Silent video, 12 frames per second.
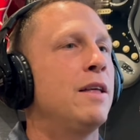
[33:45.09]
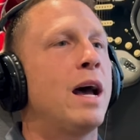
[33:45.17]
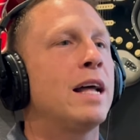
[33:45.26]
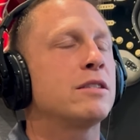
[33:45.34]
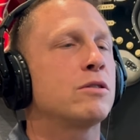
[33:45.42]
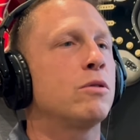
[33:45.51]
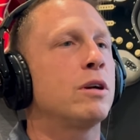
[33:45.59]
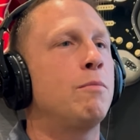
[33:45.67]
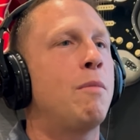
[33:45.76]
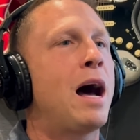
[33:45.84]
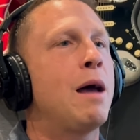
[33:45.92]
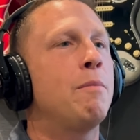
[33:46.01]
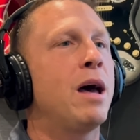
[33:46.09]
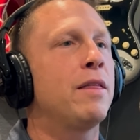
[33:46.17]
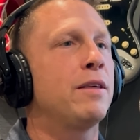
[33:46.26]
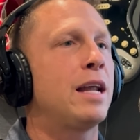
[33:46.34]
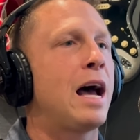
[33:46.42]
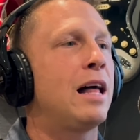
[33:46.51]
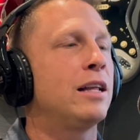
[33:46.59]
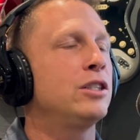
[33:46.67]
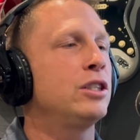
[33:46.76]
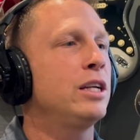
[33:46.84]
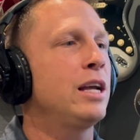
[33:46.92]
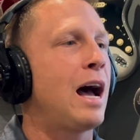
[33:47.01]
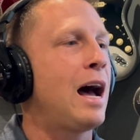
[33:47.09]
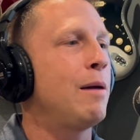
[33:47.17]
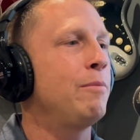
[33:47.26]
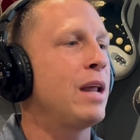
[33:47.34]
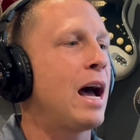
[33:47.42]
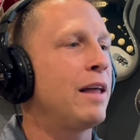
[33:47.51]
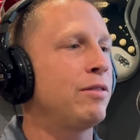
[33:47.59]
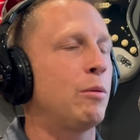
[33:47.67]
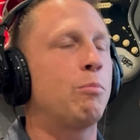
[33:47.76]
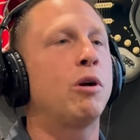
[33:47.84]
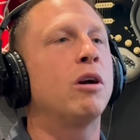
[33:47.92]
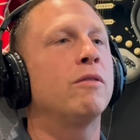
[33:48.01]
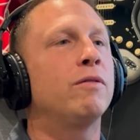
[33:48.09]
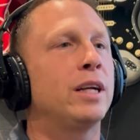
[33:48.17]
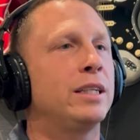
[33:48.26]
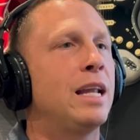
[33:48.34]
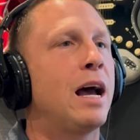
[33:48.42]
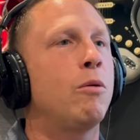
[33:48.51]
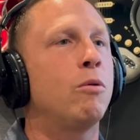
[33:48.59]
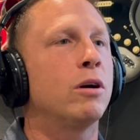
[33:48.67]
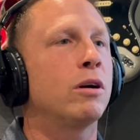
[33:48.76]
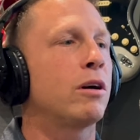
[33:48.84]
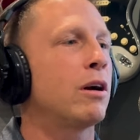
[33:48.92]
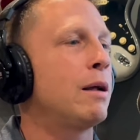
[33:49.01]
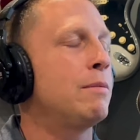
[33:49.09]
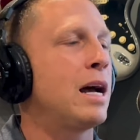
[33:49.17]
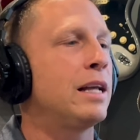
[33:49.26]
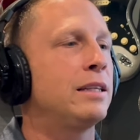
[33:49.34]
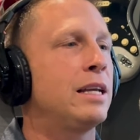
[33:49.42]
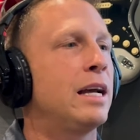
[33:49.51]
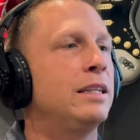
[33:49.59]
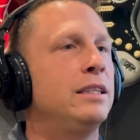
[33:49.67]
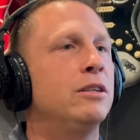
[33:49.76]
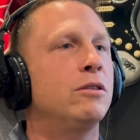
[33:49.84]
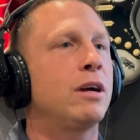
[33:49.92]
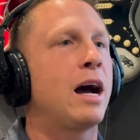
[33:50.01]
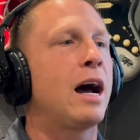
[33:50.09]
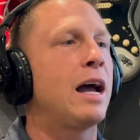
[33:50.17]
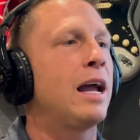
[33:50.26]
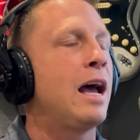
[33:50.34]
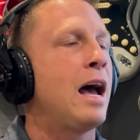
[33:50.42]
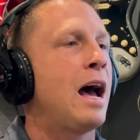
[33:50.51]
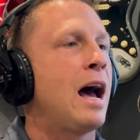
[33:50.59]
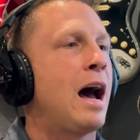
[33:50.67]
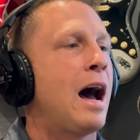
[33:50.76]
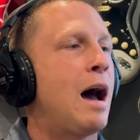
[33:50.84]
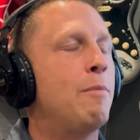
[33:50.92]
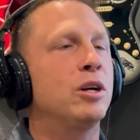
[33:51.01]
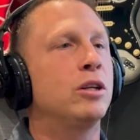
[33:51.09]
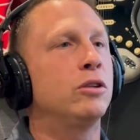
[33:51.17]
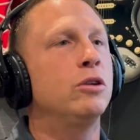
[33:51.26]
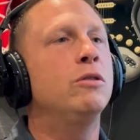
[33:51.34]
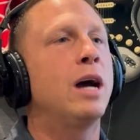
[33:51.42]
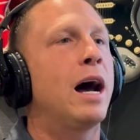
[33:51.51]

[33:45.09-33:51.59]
that's sort of my methodology. I'm not the perfect networker. I'm not the ideal guy. I'm a glue